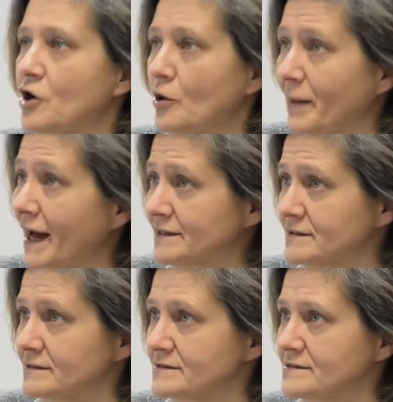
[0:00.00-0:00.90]
our
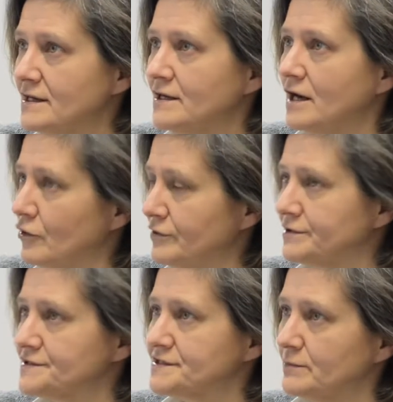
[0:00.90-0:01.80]
patterns, are in
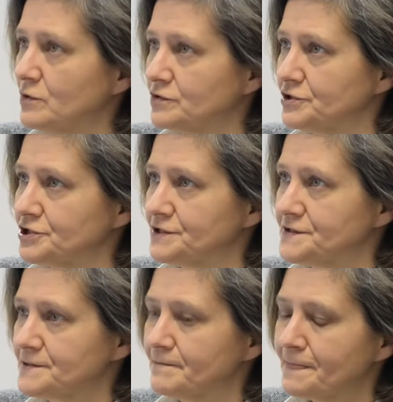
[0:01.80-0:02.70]
our
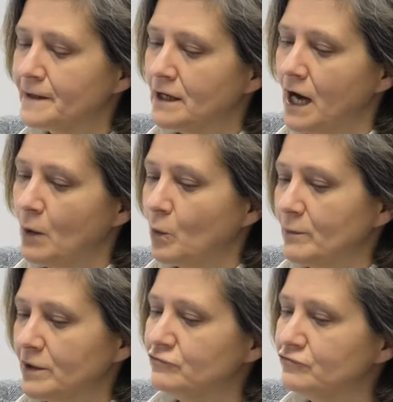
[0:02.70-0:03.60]
subconscious. And when
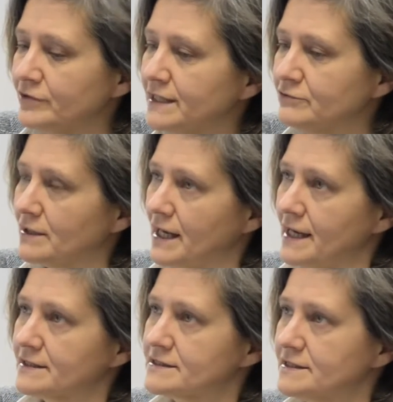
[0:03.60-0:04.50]
we're really
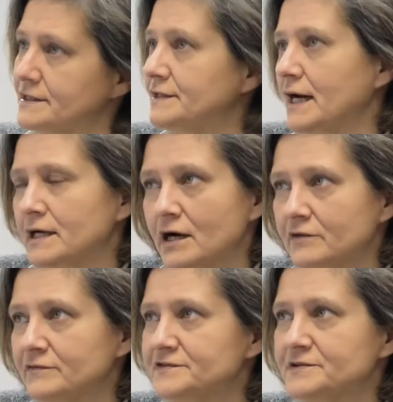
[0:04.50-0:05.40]
relaxed, in that
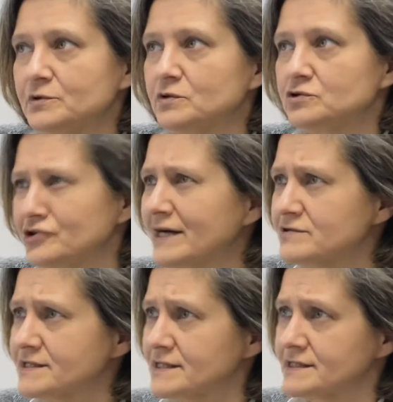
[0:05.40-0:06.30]
comfortable,
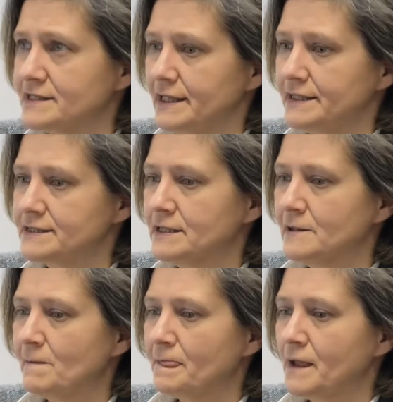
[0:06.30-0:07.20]
drowsy state,
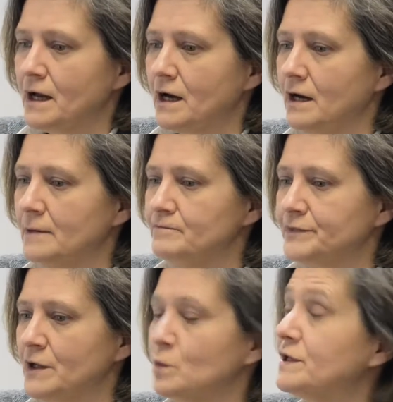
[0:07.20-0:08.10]

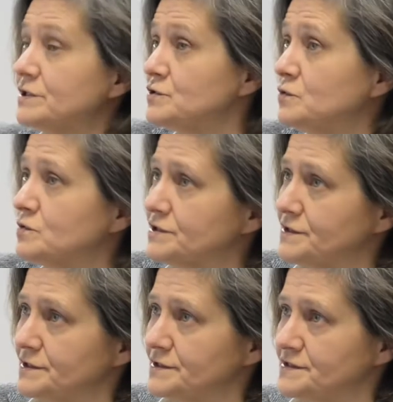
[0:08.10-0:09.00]
we can talk to
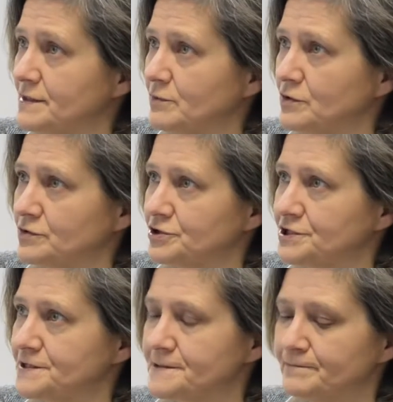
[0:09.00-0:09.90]
the
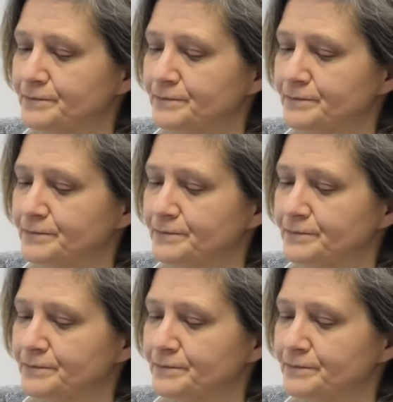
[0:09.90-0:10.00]
subconscious.